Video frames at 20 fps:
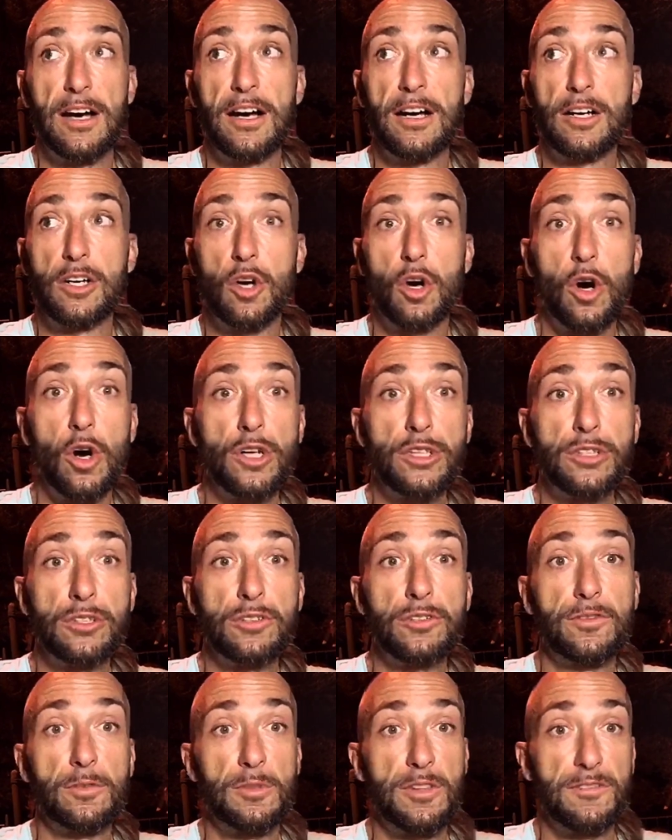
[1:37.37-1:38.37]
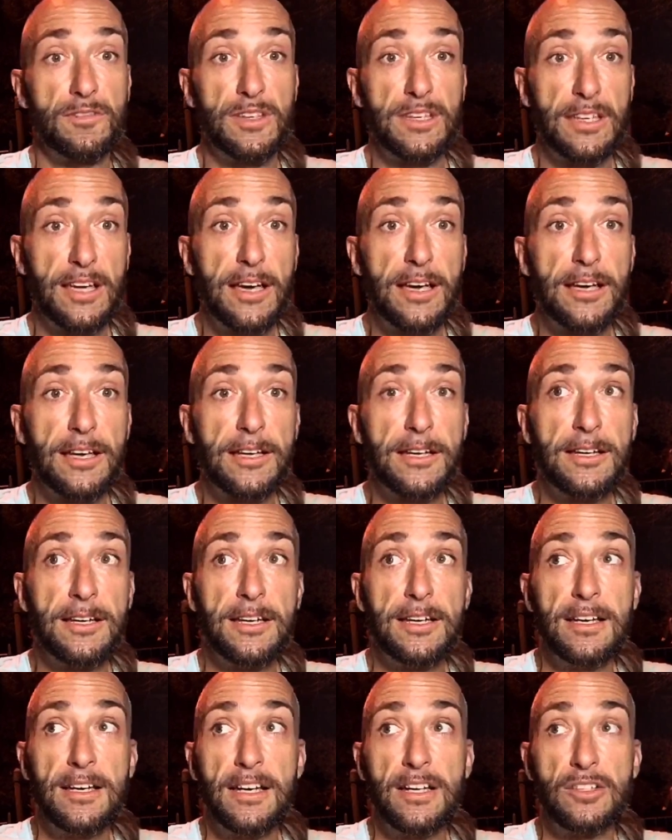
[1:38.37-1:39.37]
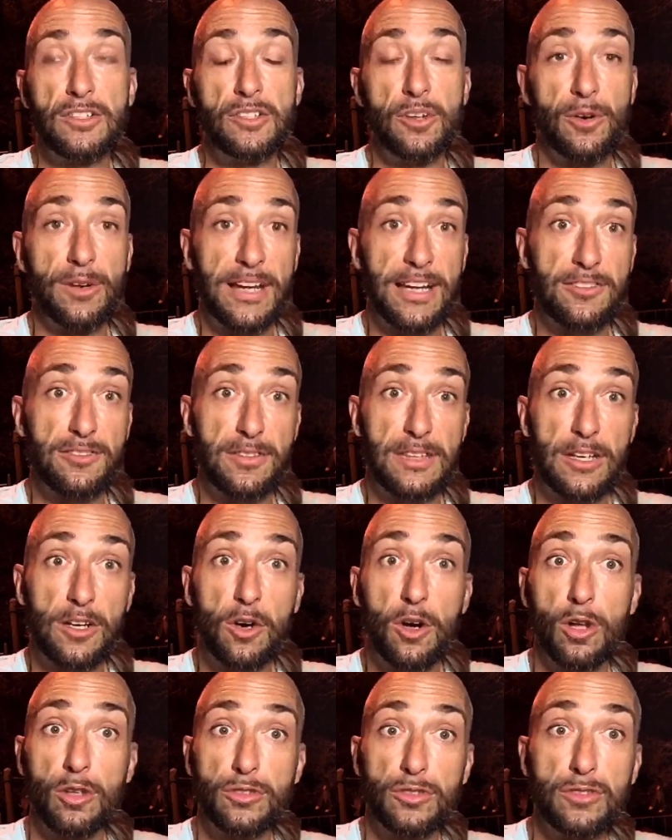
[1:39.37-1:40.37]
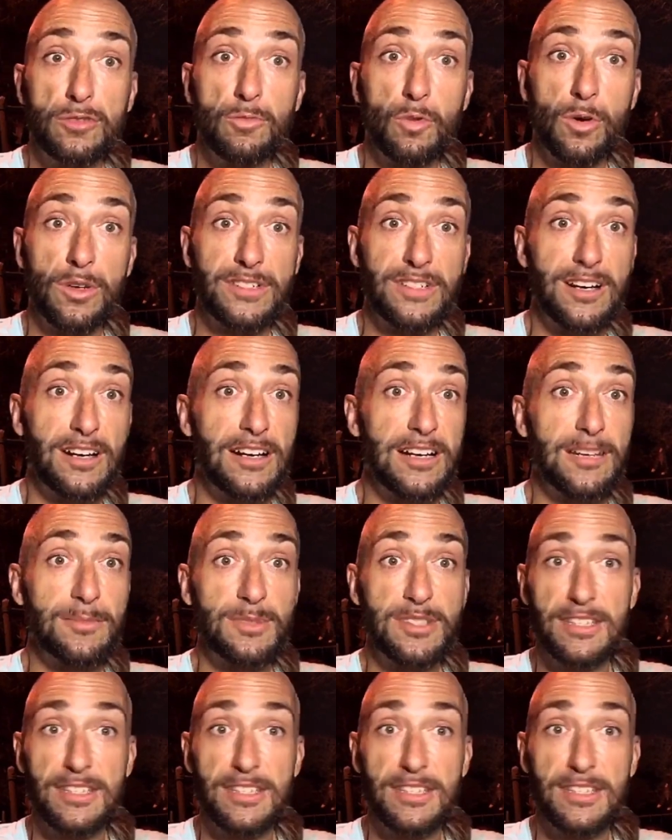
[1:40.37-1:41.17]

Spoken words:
call you from the VA and you don't answer, they call 2 more times.